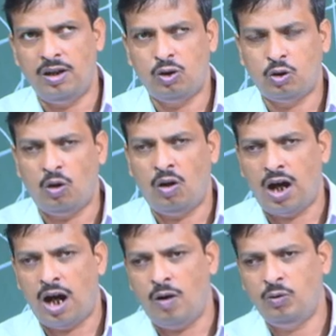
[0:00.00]
I show
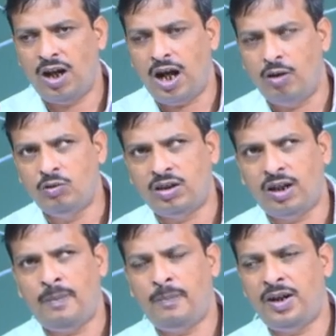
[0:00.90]
how the
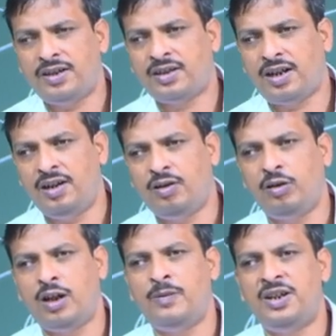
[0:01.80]
outcome based
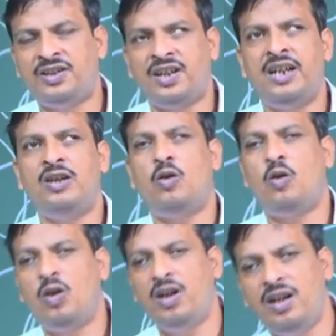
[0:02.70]
curriculum design
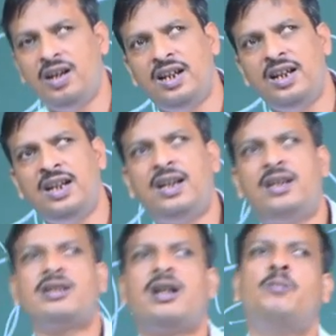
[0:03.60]
only
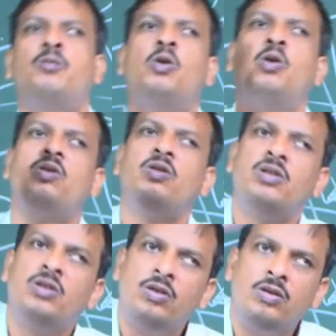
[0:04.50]
support
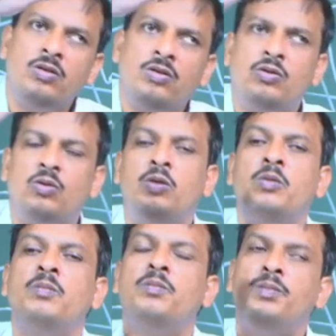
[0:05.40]
to
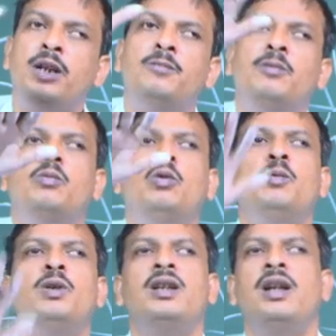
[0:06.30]

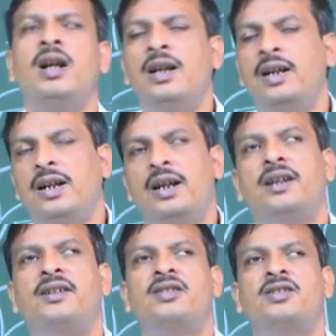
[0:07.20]
fulfill the
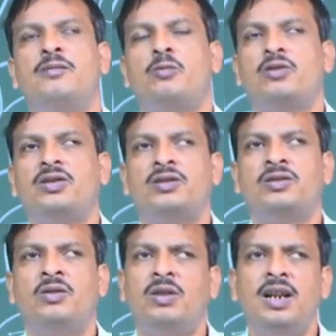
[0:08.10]
accreditation process.
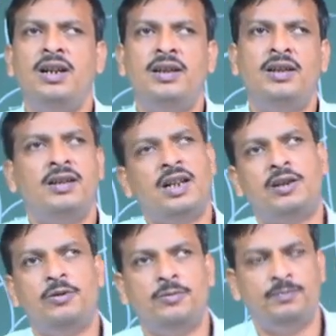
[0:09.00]
Okay? Thank you.